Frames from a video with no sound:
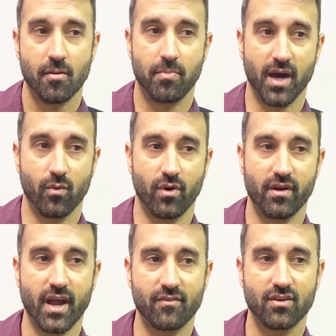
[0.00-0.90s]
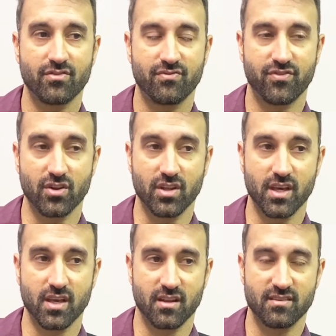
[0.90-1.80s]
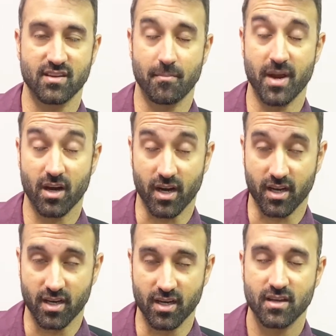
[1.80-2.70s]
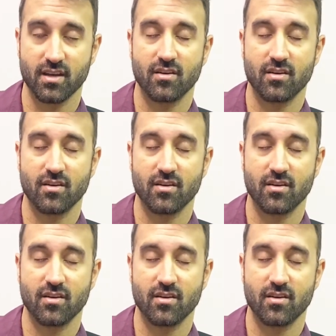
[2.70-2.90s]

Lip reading: but we're never fully, at least in America,